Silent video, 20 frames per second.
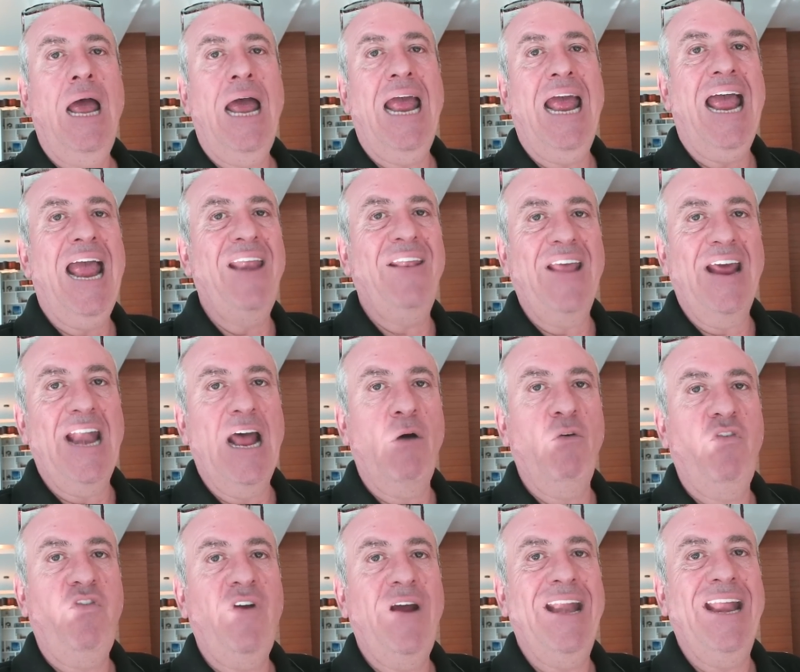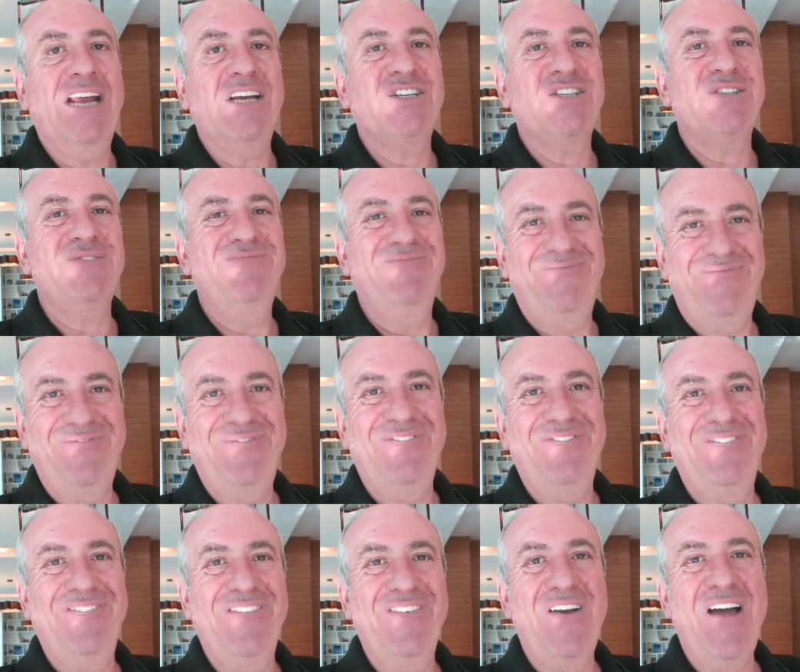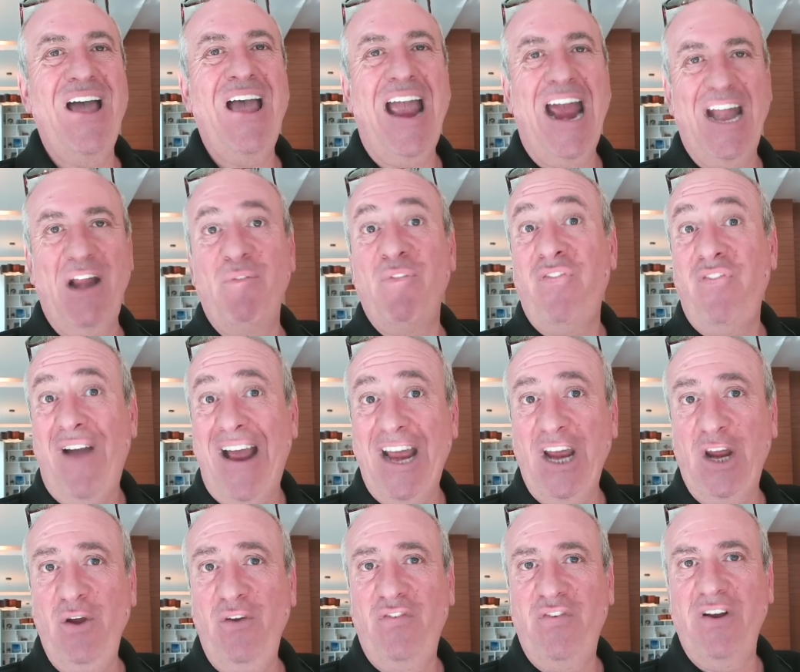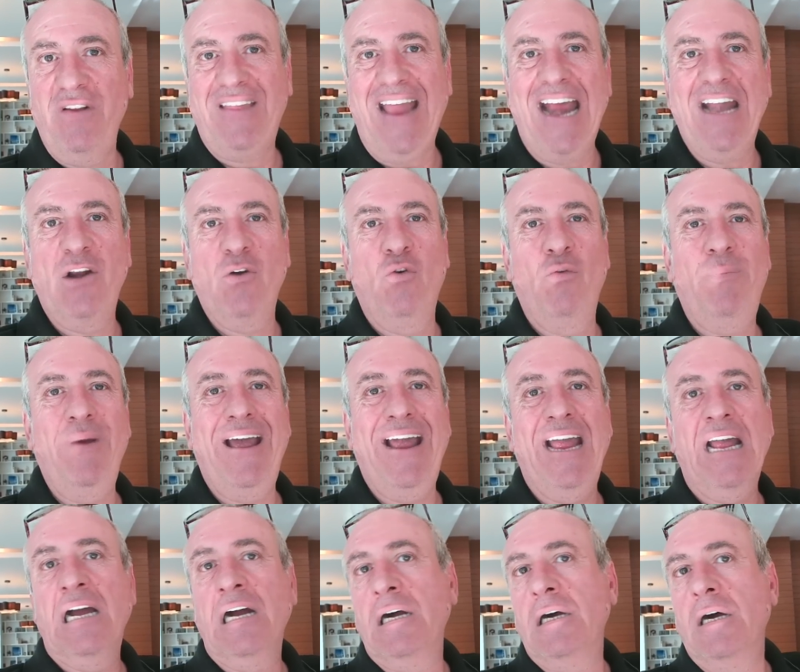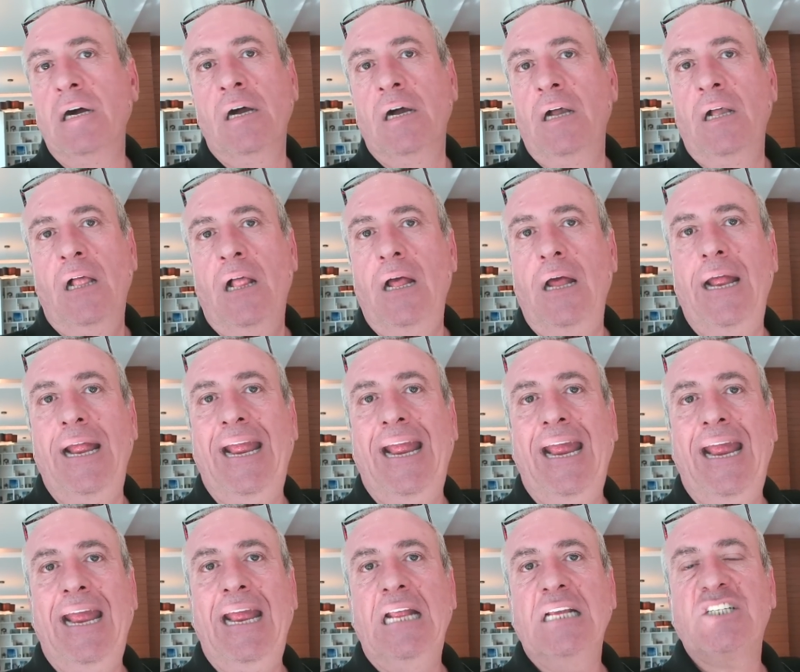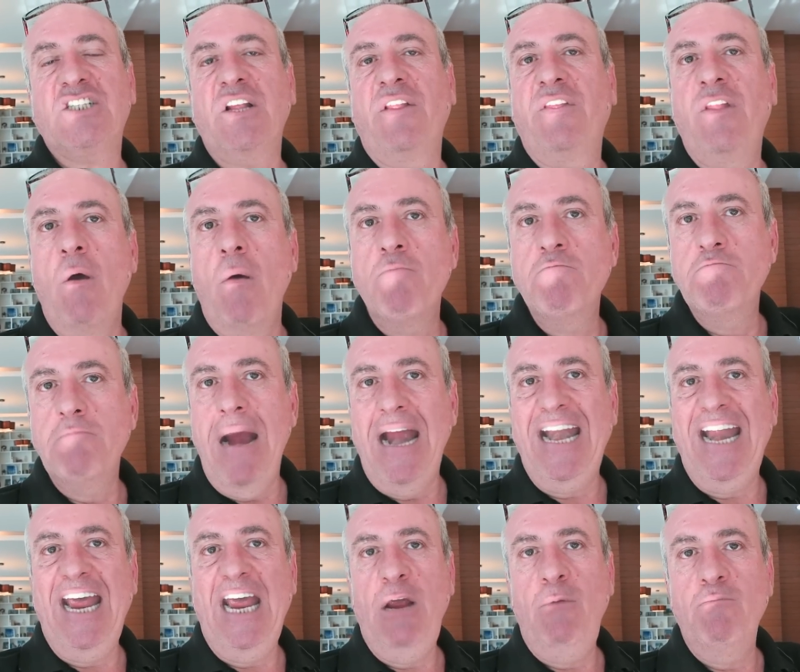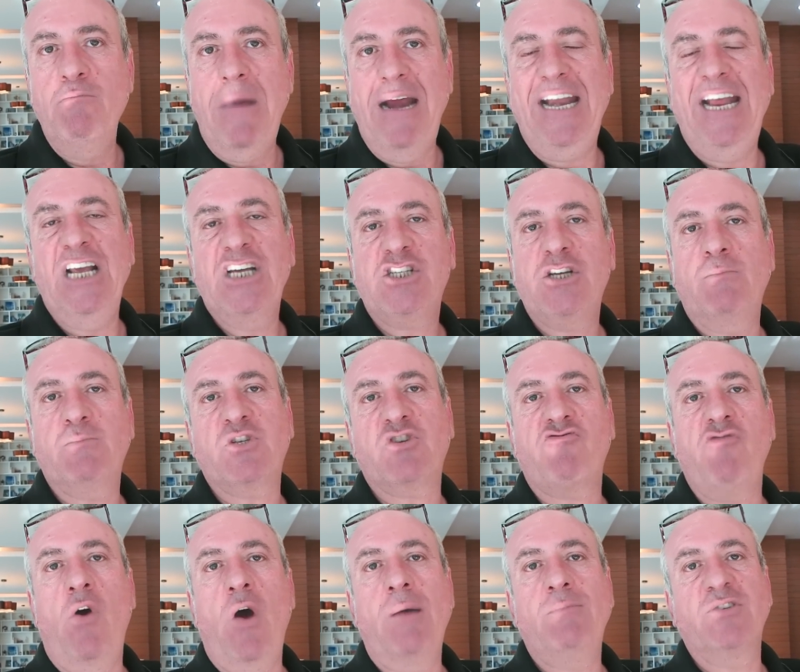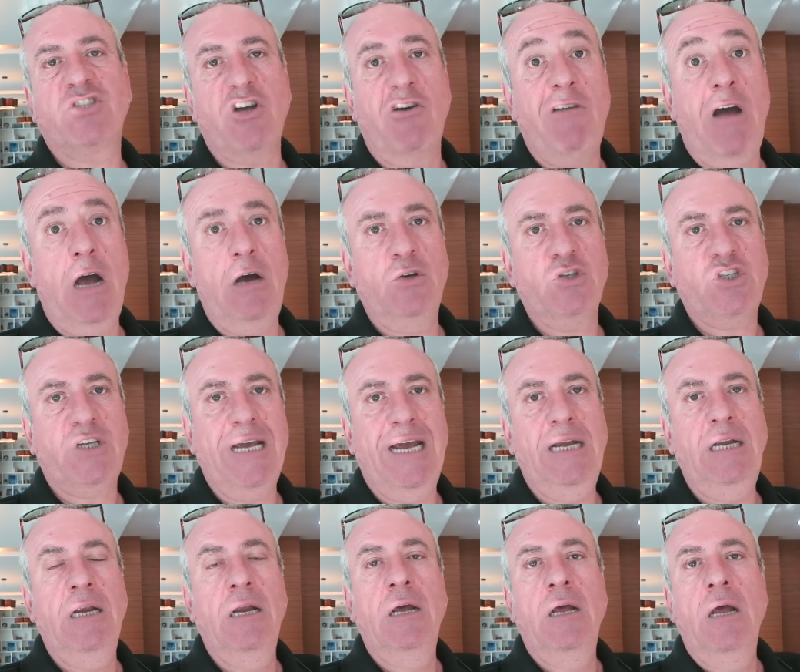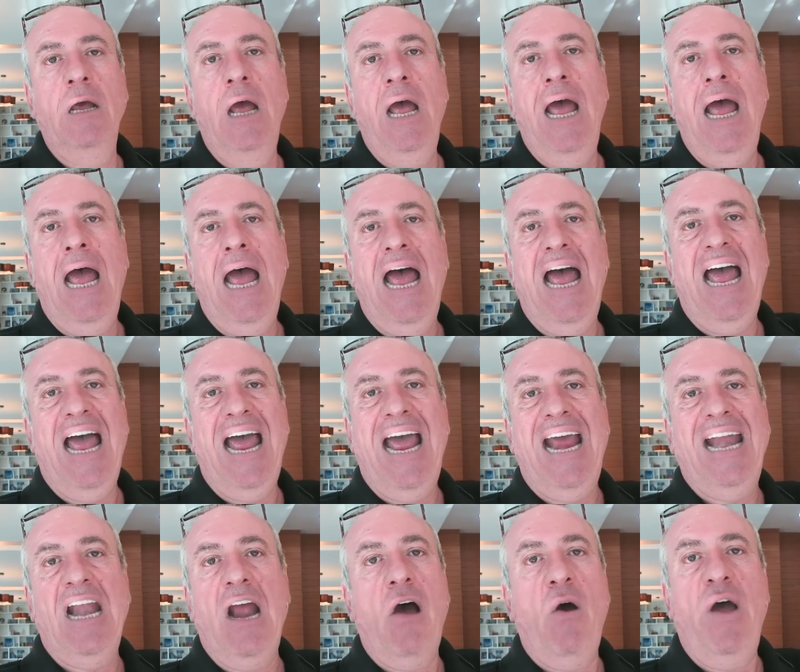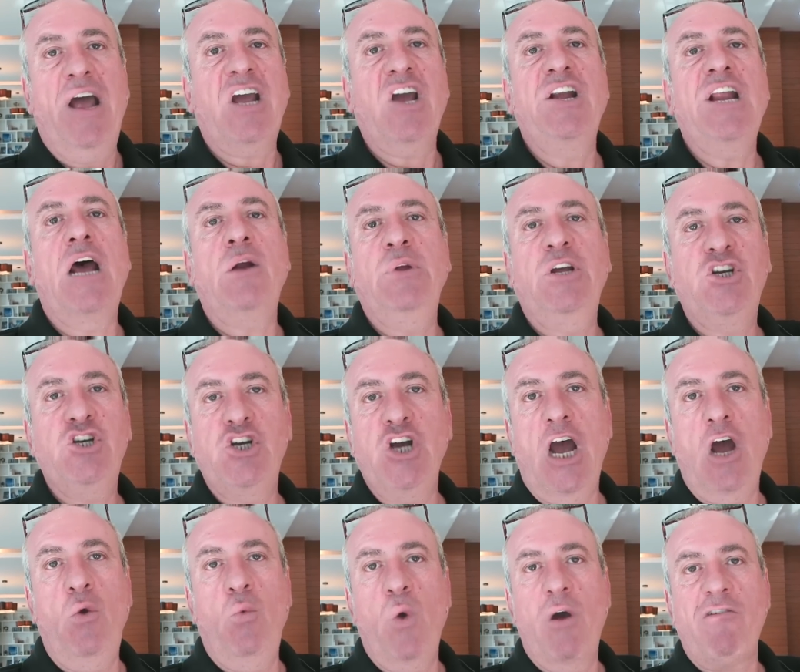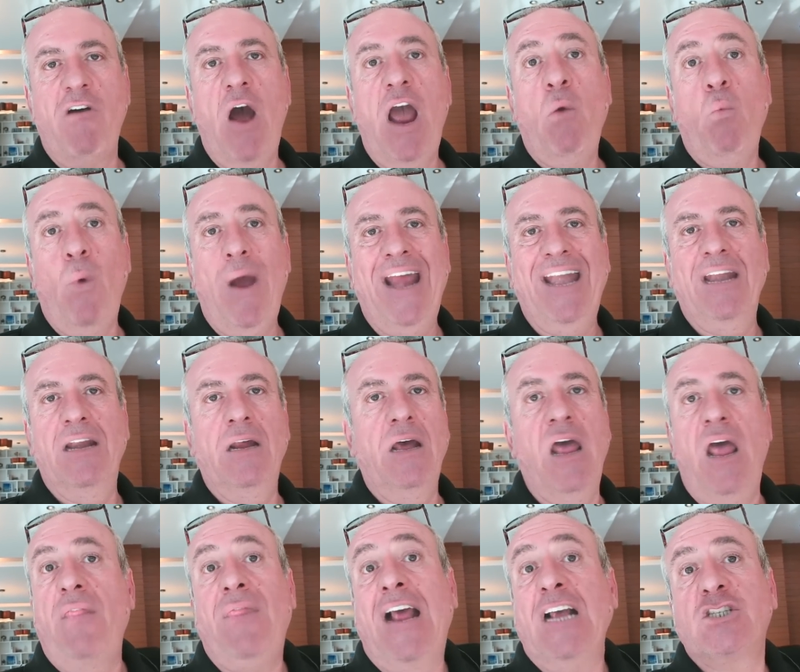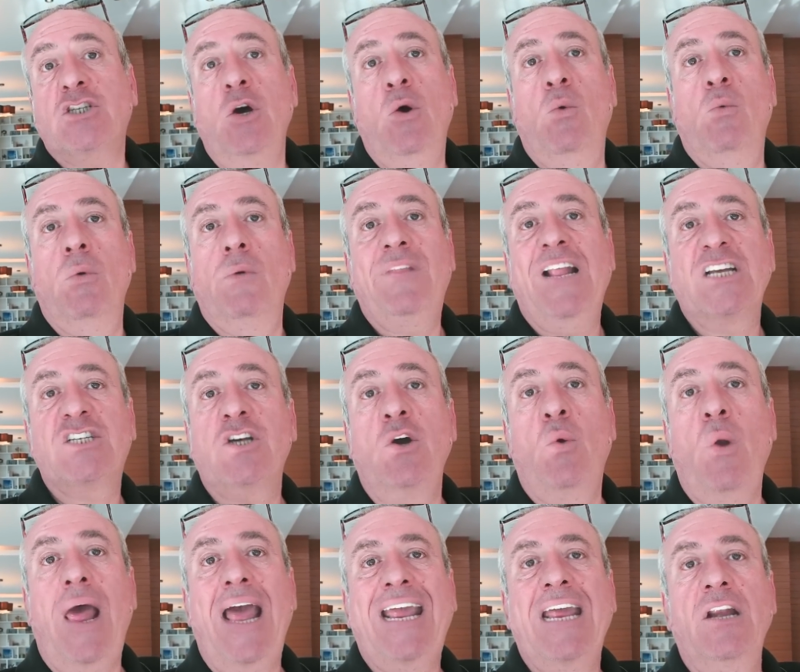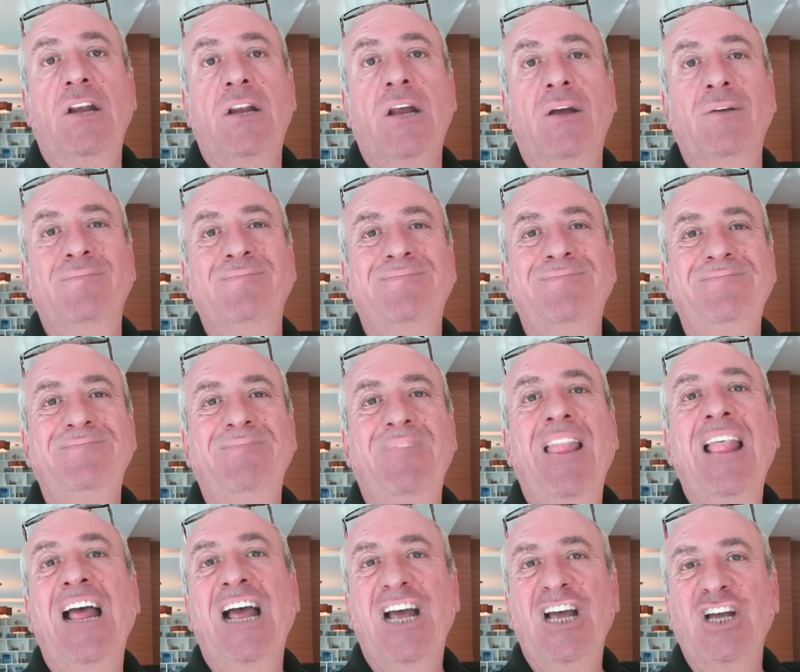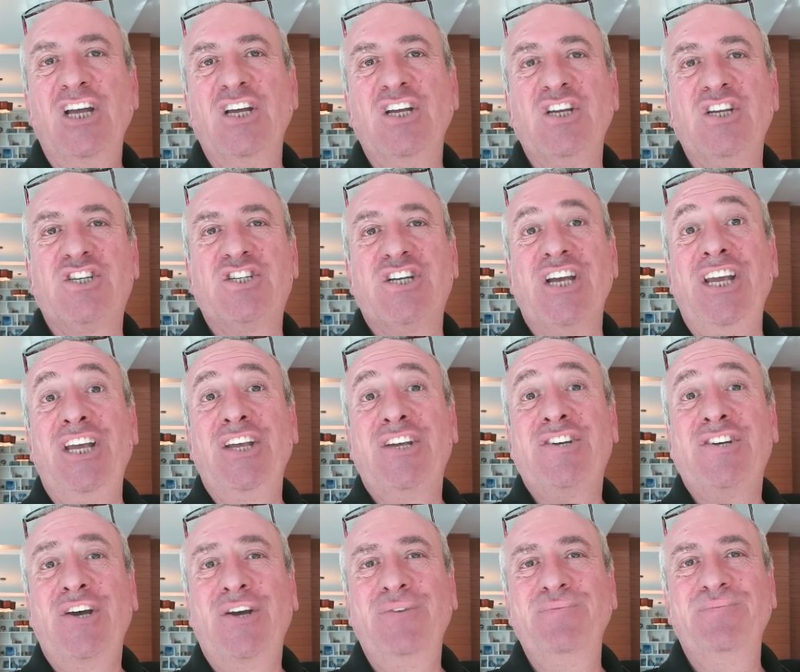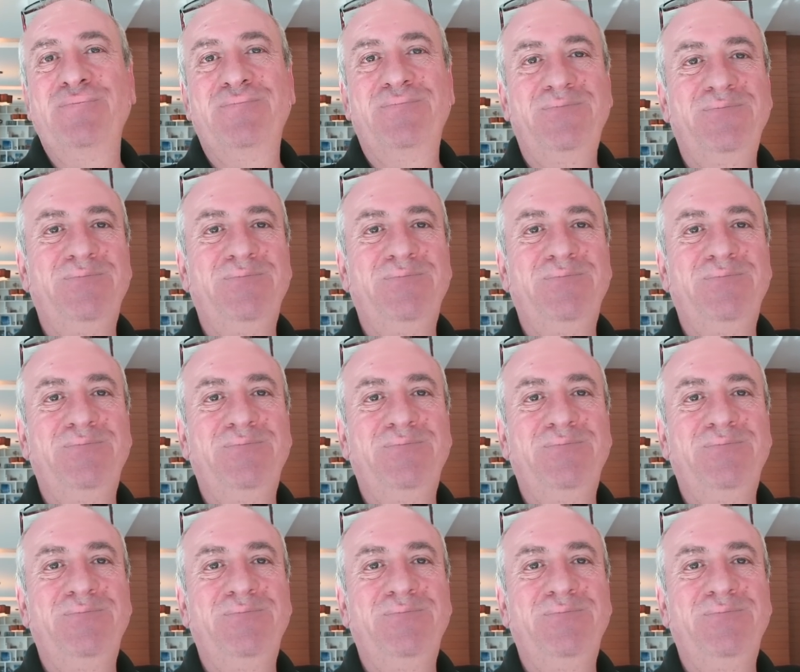and then I'll finish. And thank you for the dental bit. It's many subscribers are asking and I can only show where I went. That's all I can do. See you soon.